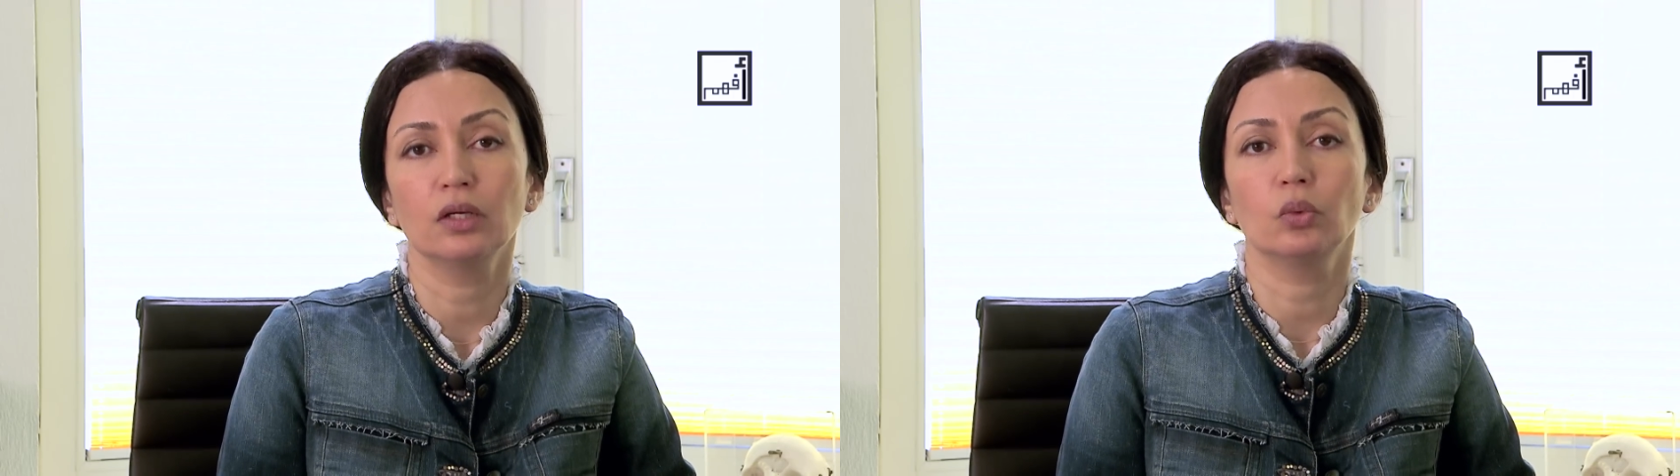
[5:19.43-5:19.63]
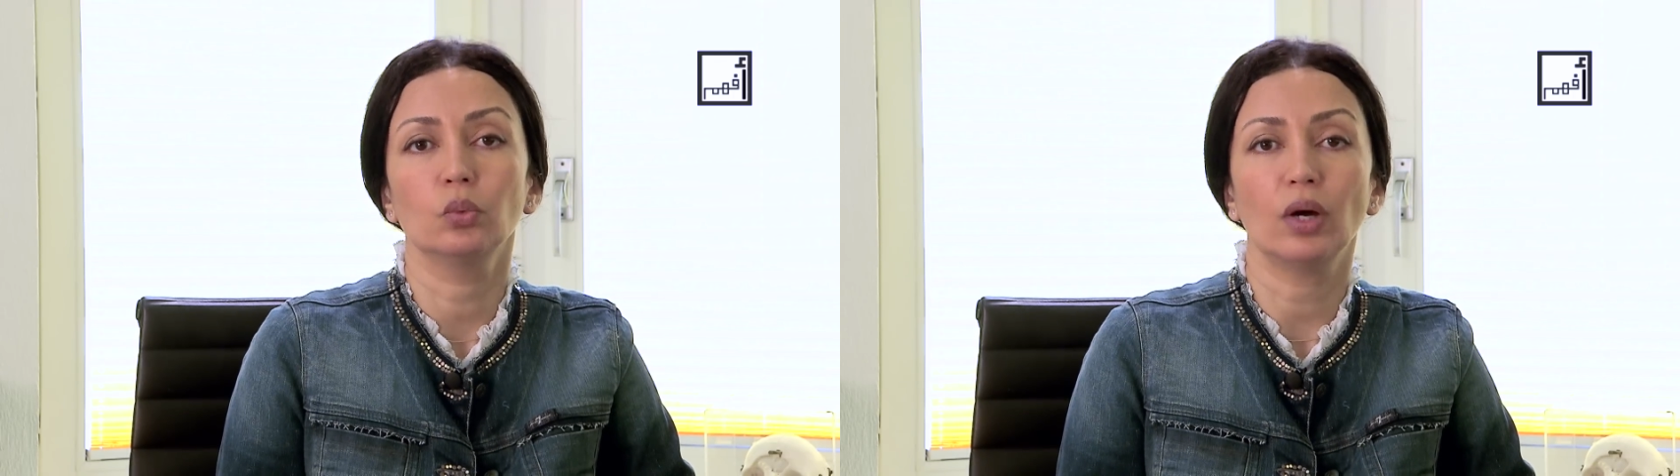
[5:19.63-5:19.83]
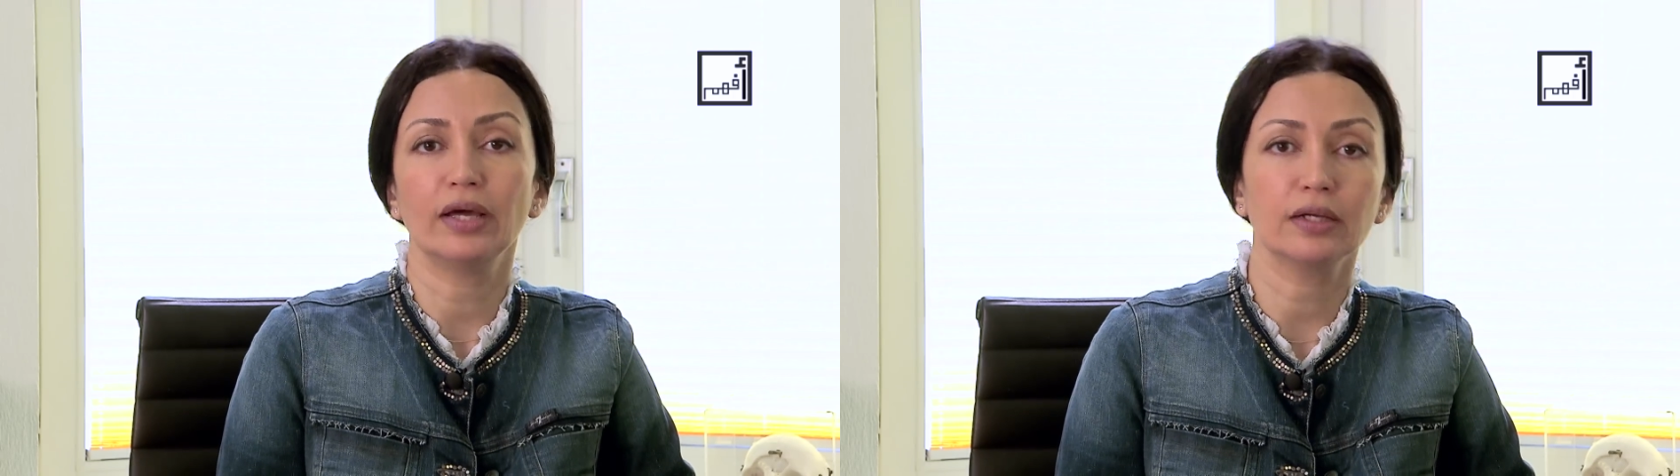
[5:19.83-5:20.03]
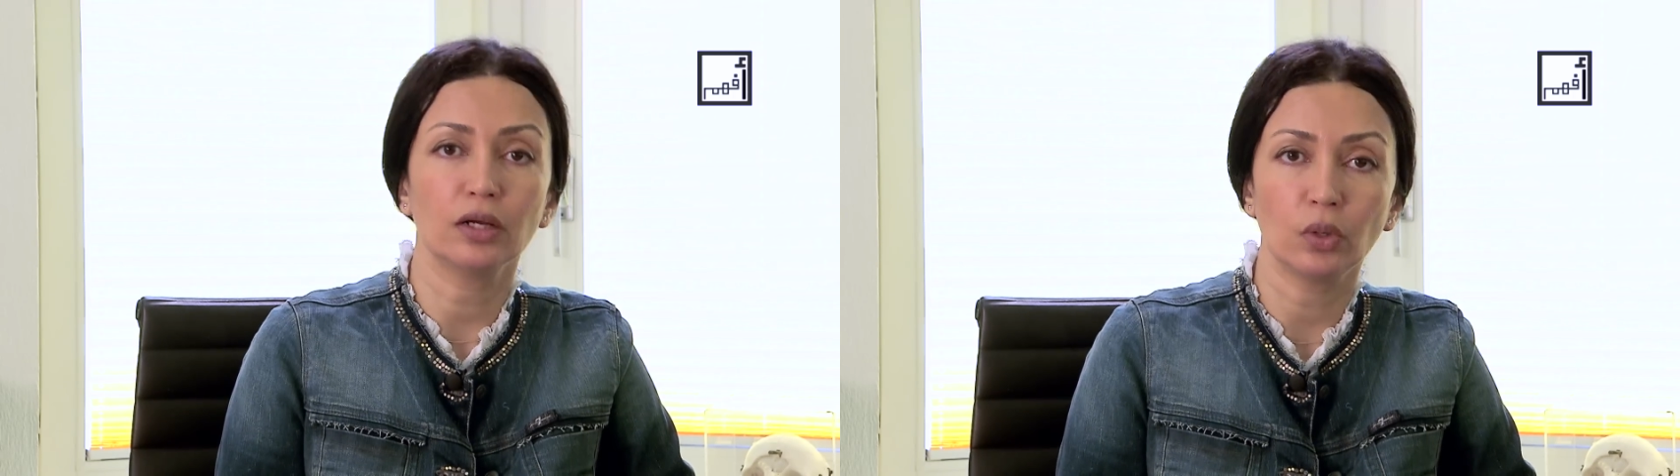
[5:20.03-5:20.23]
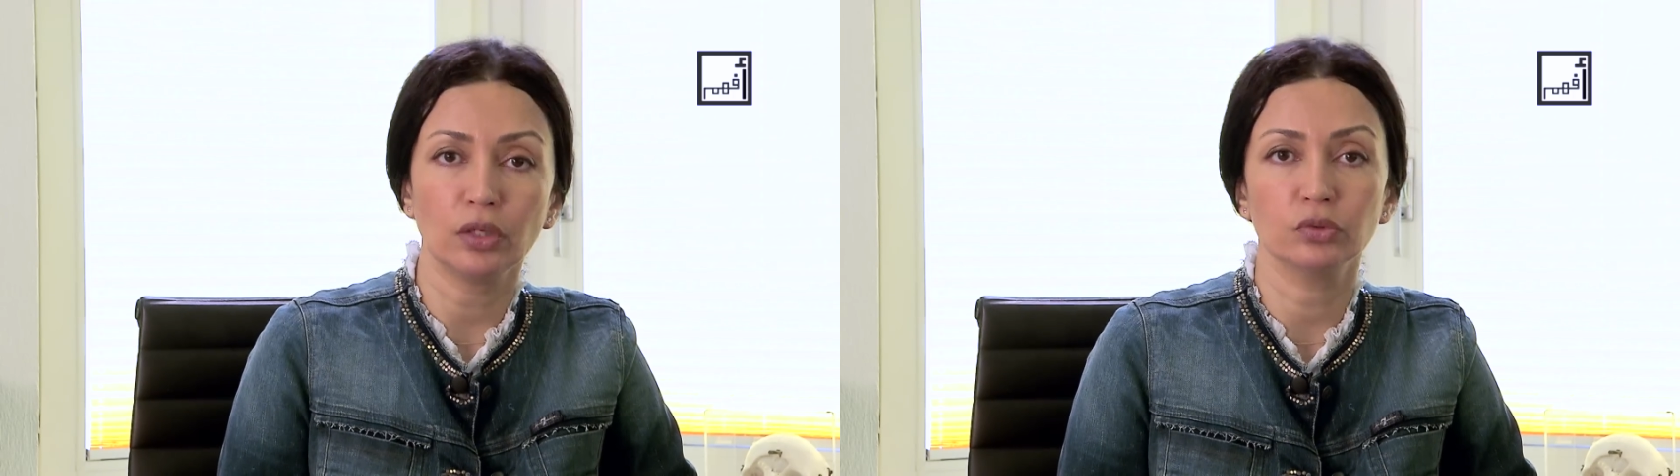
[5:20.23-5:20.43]
regained
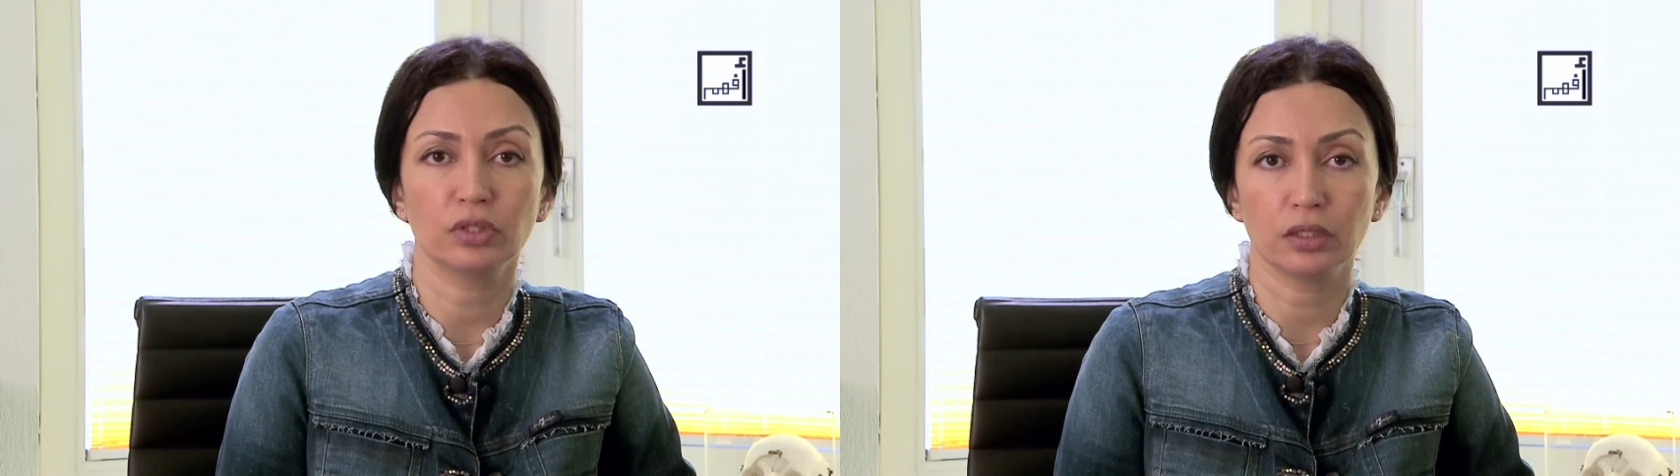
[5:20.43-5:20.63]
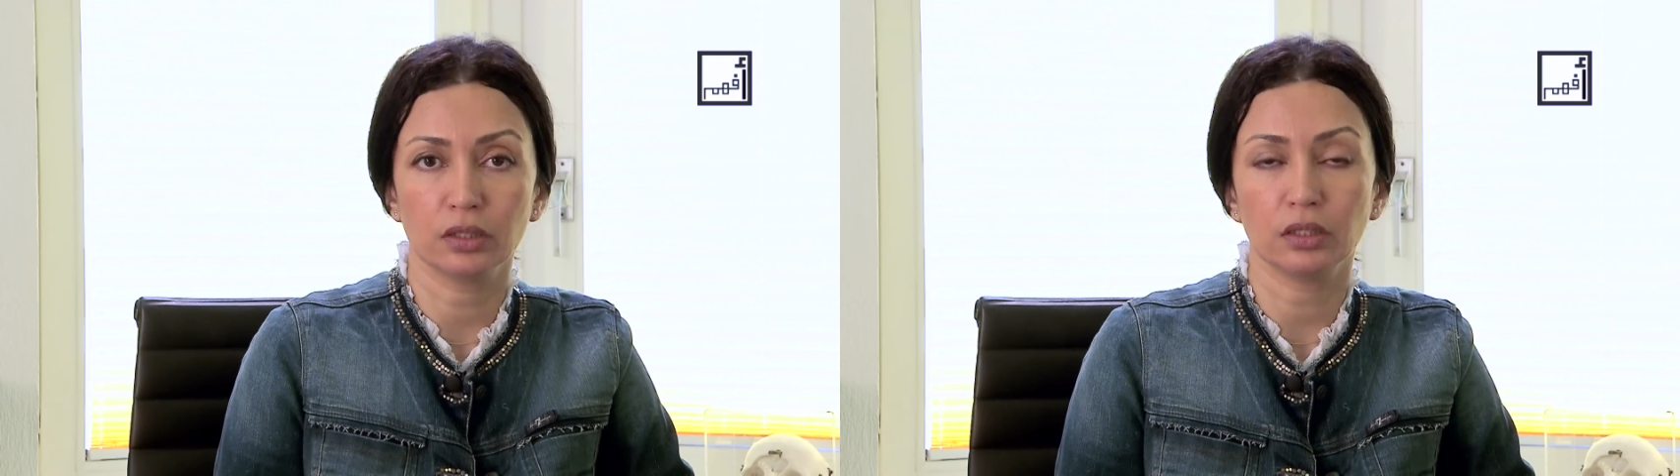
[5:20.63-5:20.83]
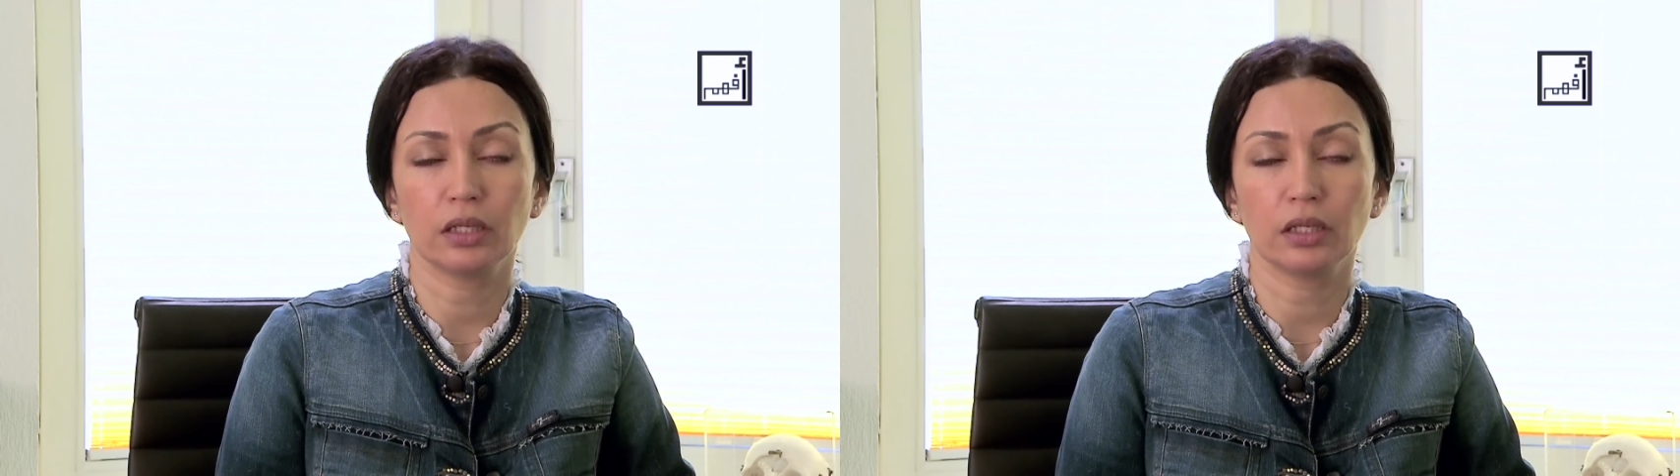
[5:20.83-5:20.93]
after a while.